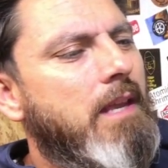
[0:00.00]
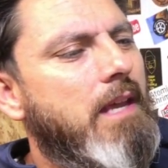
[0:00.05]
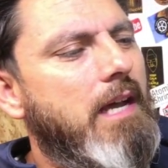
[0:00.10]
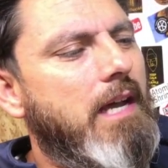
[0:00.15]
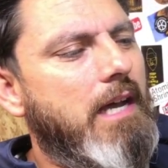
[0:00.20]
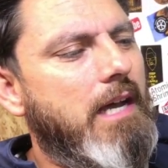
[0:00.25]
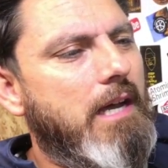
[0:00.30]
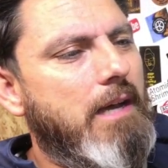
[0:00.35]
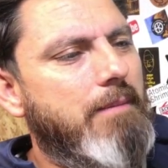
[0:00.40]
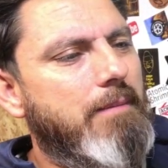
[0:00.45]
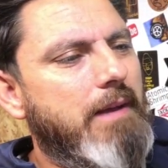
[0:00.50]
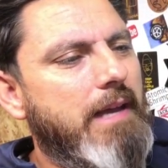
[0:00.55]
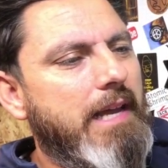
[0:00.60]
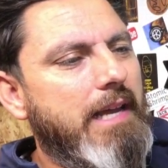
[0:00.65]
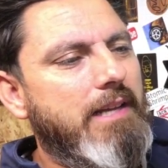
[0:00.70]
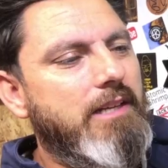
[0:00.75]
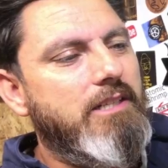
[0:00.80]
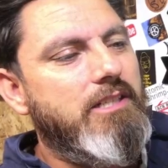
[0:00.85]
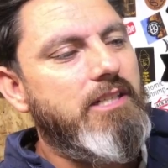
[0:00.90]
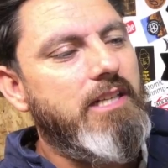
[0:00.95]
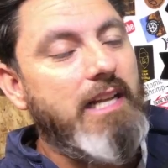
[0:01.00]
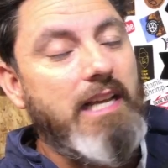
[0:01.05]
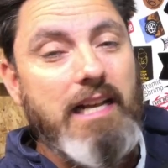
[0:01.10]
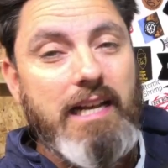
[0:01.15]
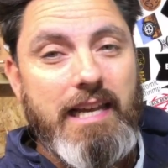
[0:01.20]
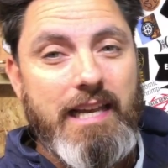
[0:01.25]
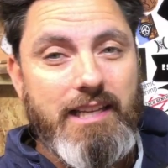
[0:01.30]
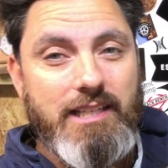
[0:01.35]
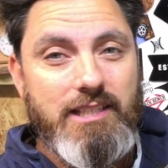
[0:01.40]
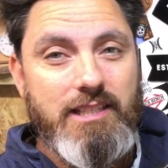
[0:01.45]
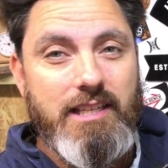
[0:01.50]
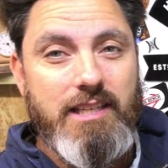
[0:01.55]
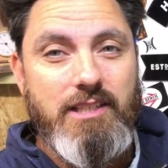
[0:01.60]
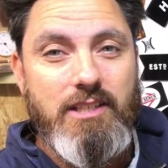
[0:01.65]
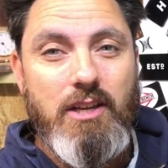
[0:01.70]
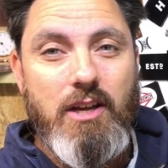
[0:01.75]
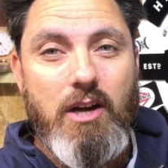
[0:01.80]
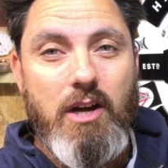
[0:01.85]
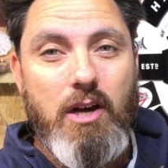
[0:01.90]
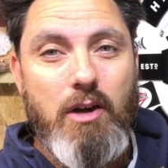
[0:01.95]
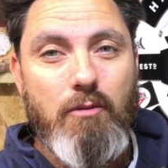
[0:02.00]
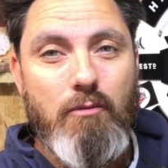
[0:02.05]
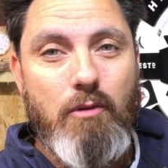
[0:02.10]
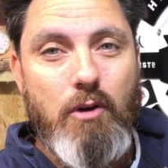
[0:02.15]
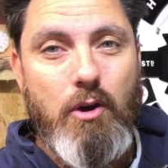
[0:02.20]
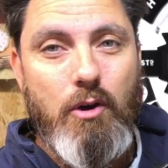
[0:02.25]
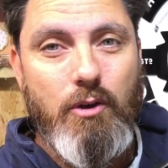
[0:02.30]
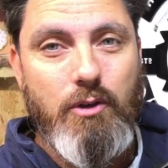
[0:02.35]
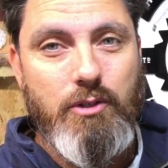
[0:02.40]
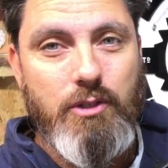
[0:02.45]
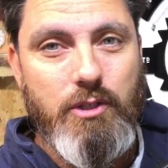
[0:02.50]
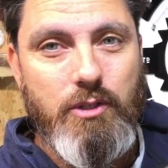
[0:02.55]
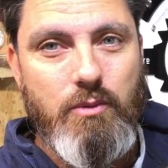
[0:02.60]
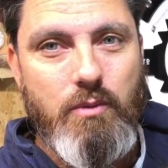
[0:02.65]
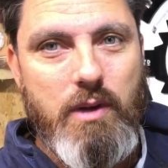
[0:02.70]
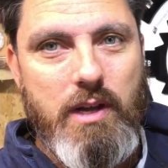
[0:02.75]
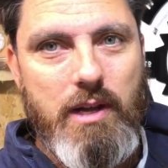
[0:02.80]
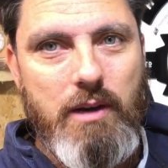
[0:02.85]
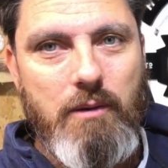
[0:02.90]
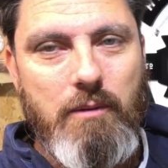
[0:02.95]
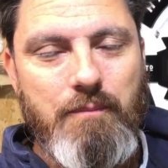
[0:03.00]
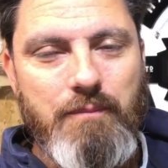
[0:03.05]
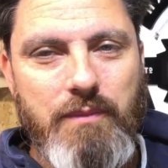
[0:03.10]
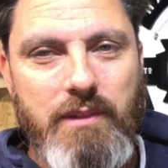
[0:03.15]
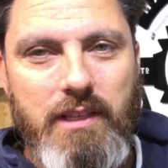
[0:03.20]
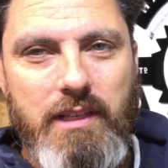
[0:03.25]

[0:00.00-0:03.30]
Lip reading: And she collects these heart rocks as well.